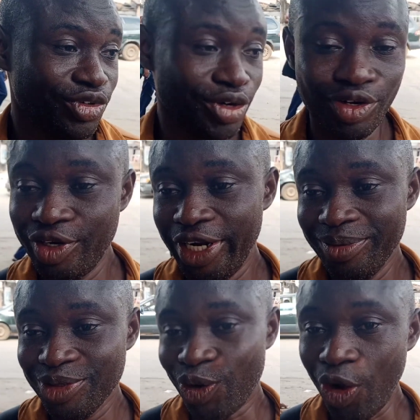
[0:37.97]
for
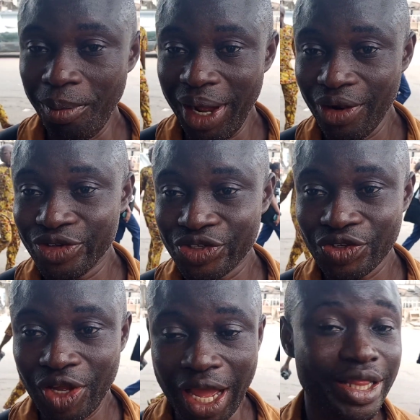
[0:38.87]
them to come out
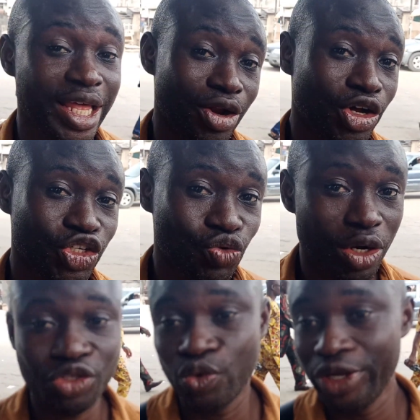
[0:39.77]
and tell us
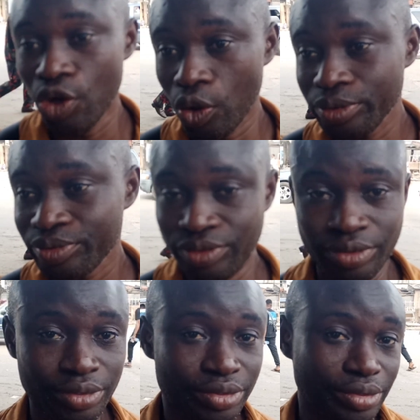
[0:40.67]
what we know,
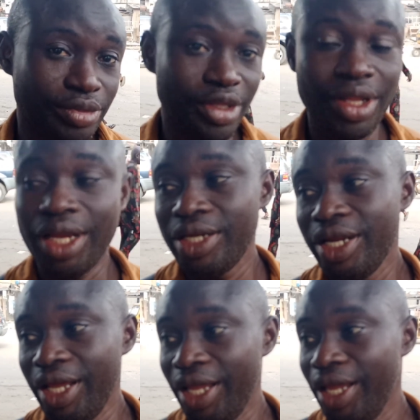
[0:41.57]
that
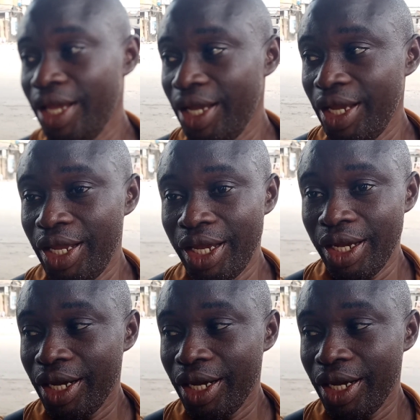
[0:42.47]
the